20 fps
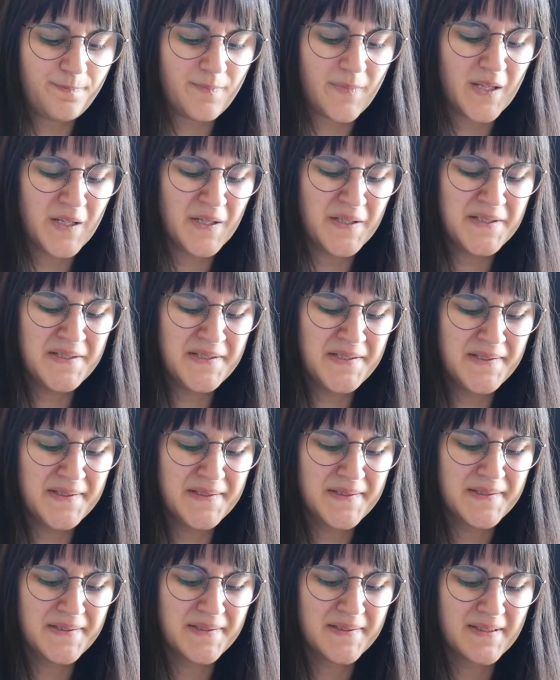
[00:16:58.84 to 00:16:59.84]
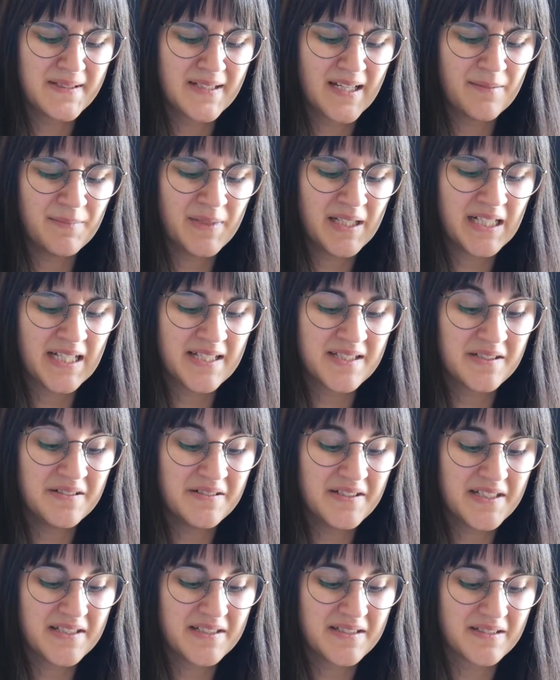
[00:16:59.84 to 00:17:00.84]
Because, I mean, as
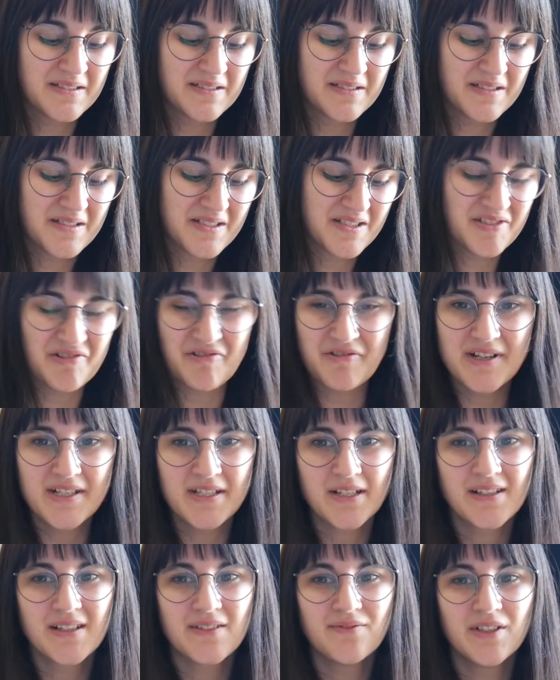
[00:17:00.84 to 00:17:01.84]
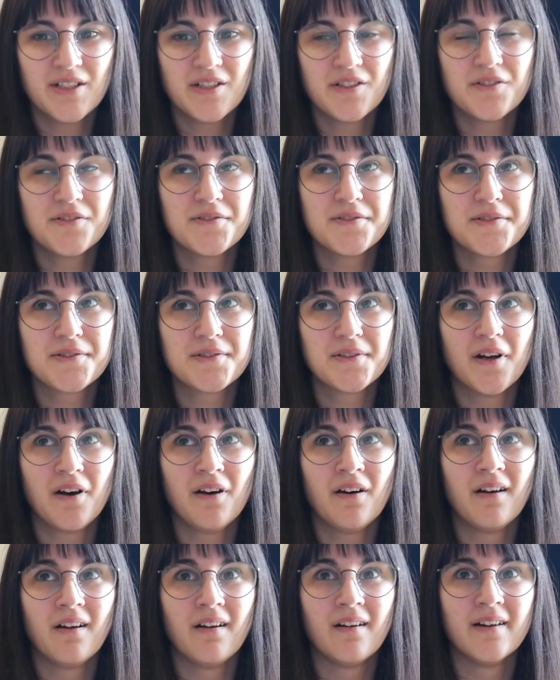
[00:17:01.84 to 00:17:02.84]
good as storytelling videos
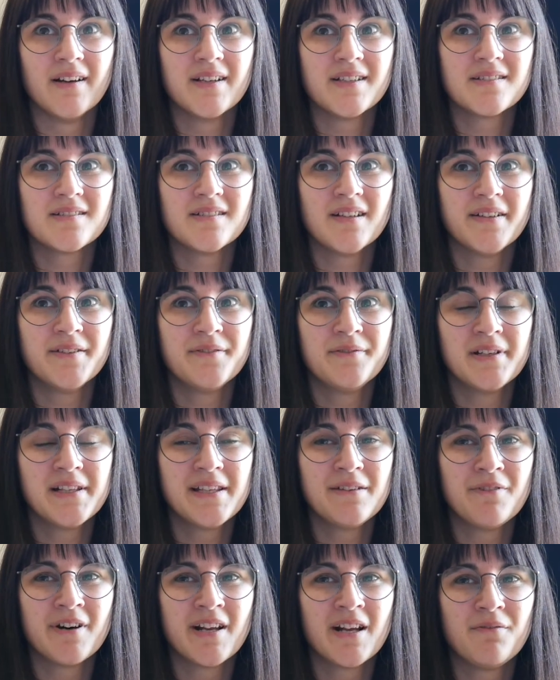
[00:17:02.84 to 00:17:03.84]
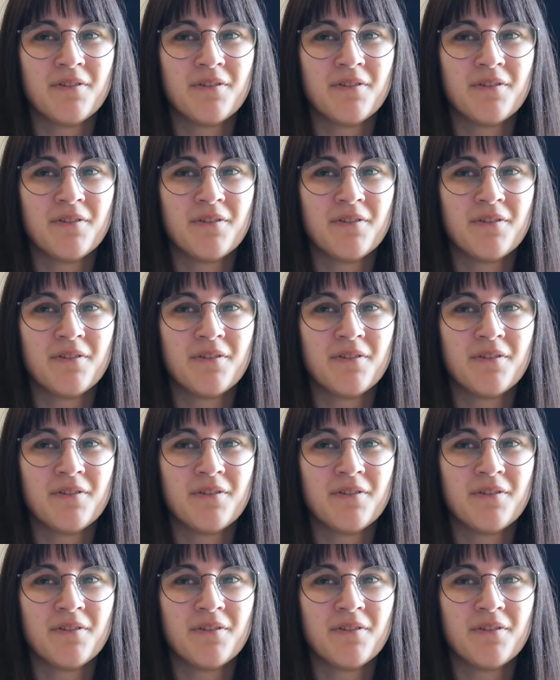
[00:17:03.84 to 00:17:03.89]
are, it's not really what I